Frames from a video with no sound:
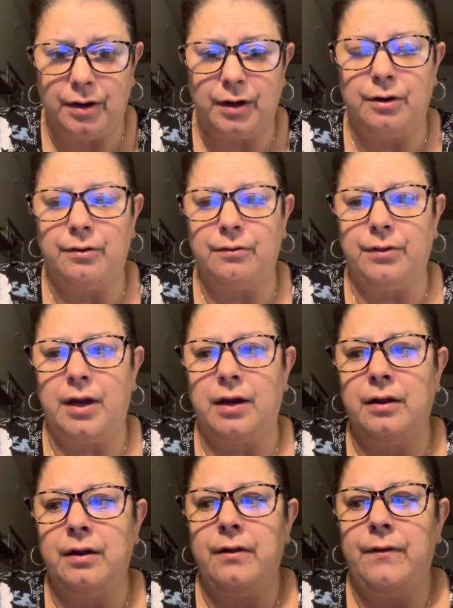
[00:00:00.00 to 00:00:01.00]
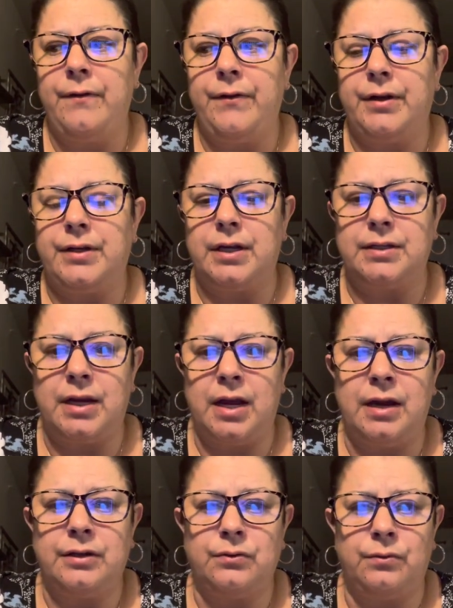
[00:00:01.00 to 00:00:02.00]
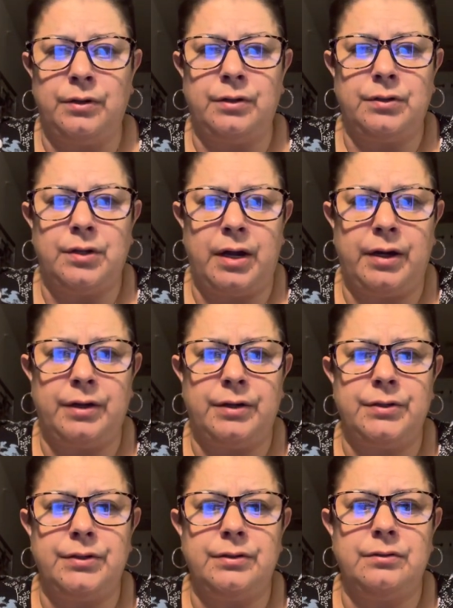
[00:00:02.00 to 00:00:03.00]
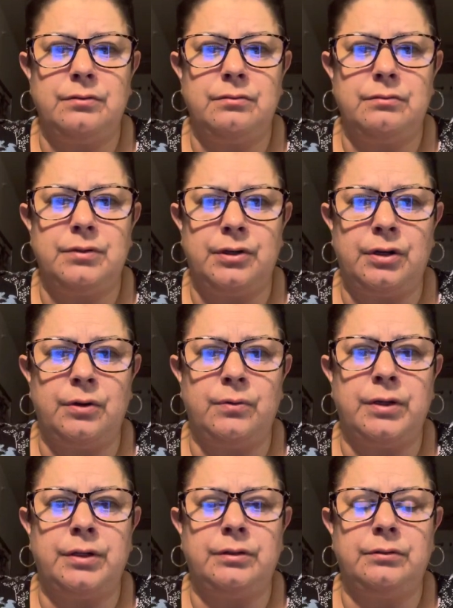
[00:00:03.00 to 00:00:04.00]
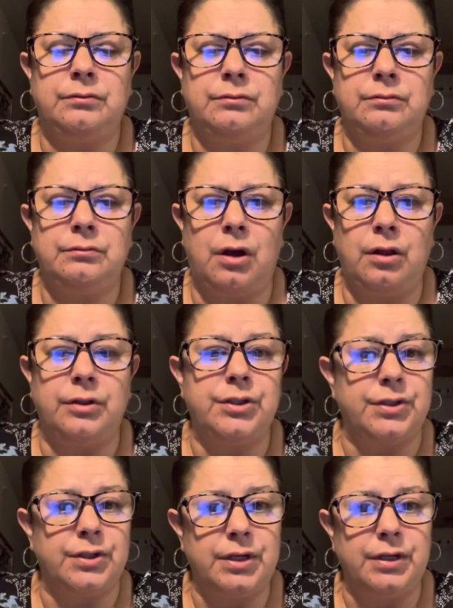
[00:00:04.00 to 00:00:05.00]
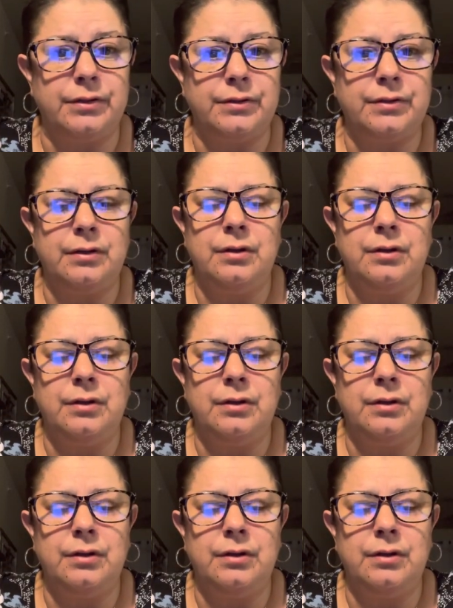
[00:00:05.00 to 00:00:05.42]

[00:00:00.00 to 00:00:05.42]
I know that it takes gas, oil, tires, steering wheel, knowledge, and skills.